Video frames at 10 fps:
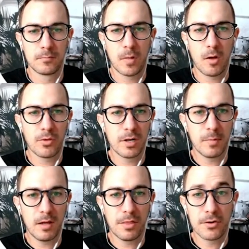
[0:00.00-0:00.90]
all within
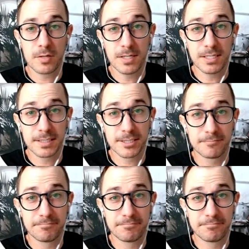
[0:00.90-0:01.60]
about 30 minutes.